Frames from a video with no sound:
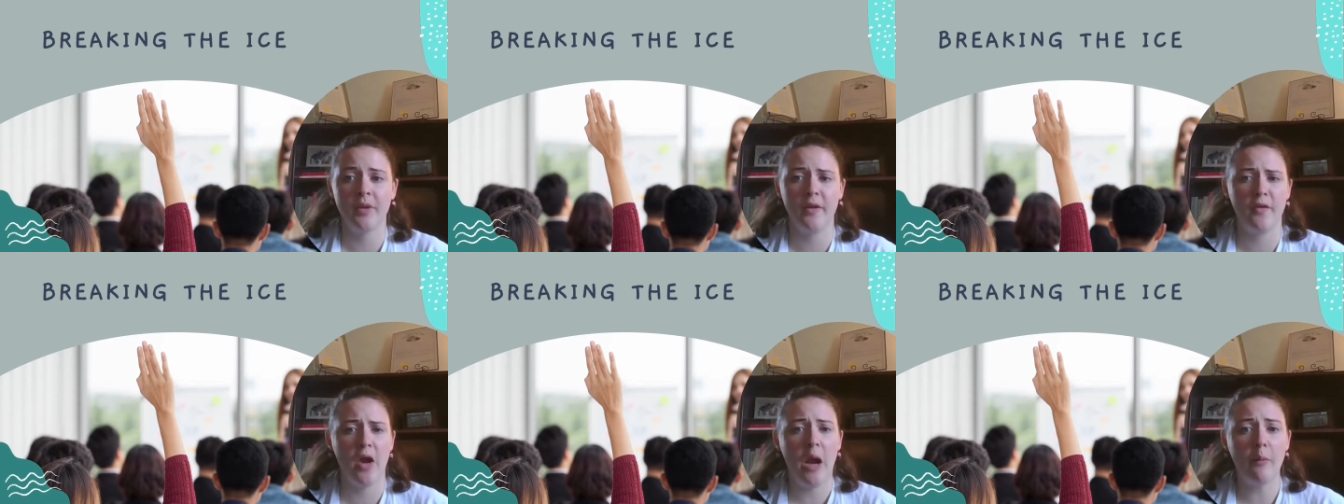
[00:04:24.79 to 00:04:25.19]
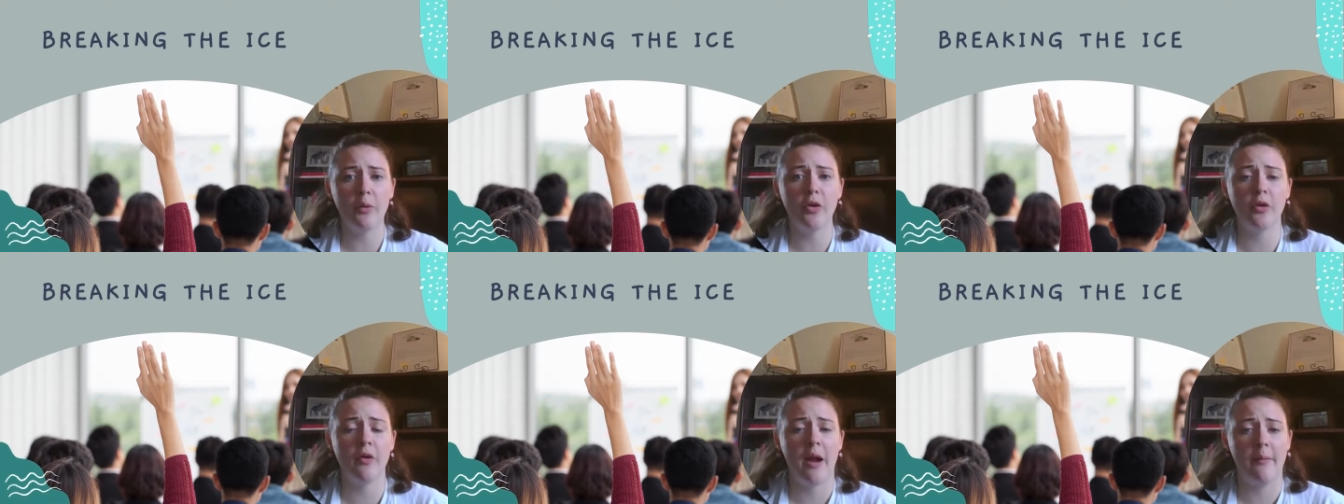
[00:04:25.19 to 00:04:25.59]
If you're
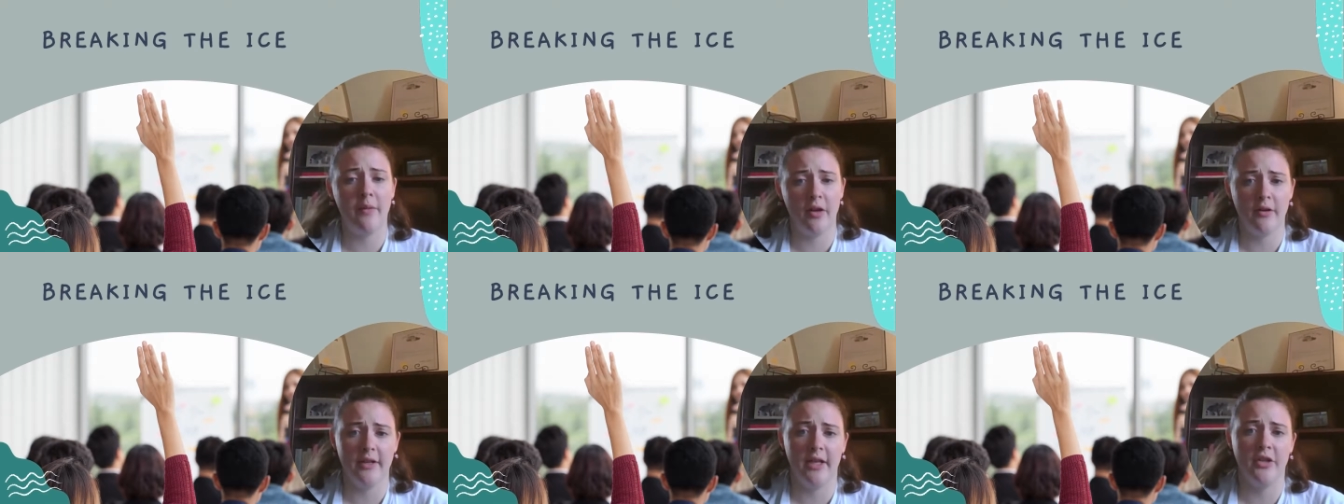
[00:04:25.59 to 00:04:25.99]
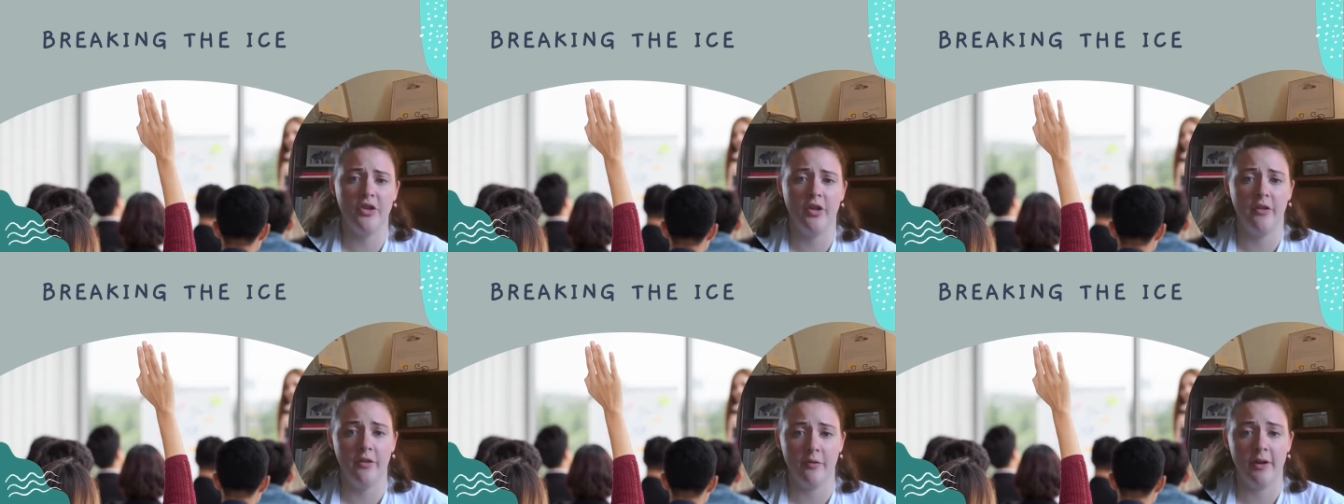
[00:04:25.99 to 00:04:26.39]
able to grab their
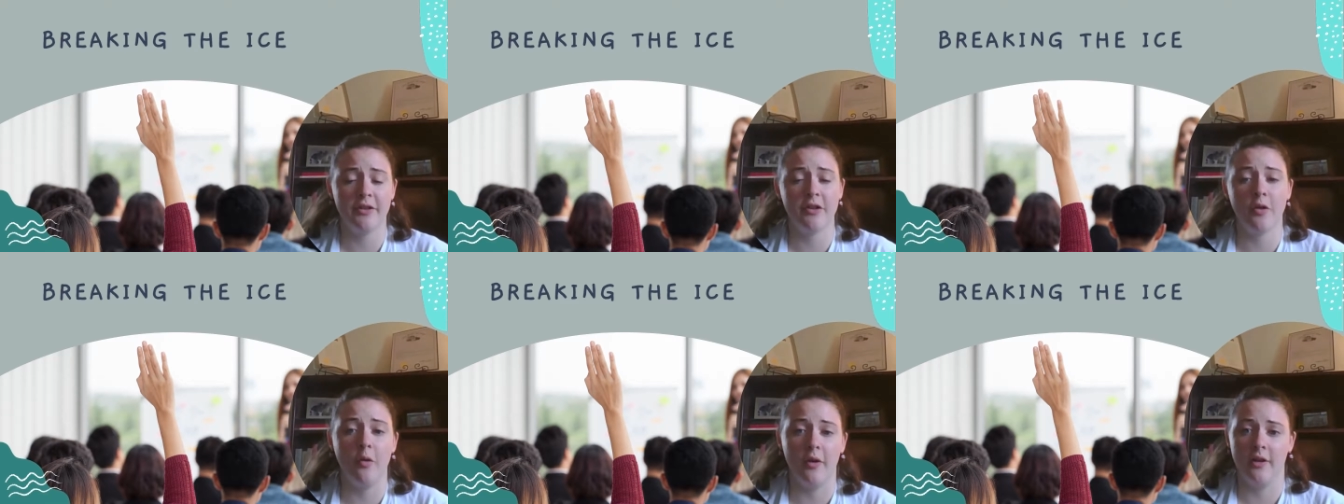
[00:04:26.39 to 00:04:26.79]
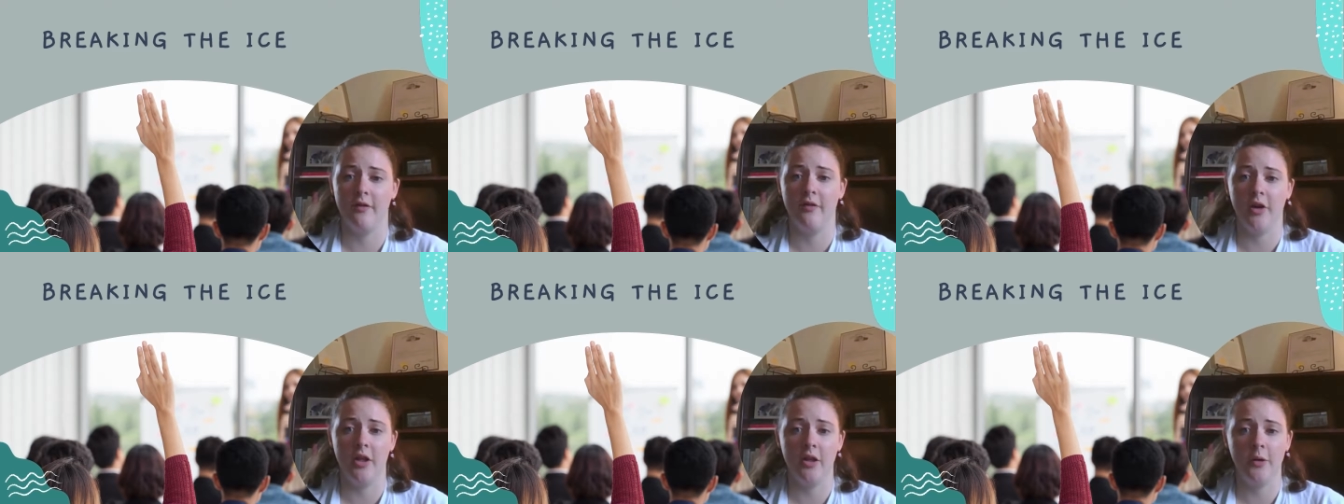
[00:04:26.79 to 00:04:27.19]
attention, the rest are going
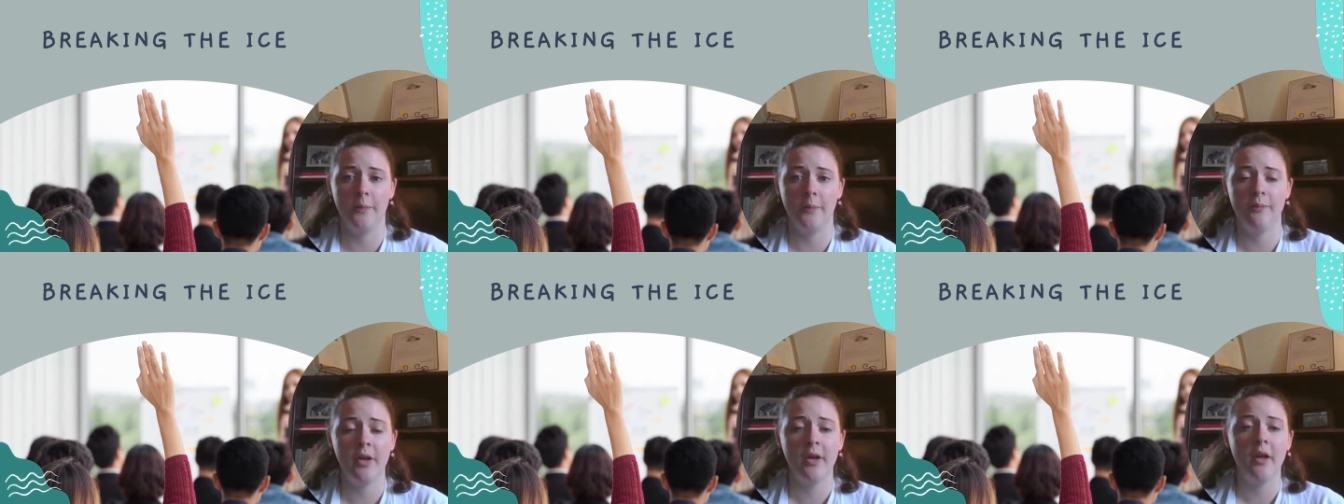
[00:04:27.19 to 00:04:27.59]
to follow.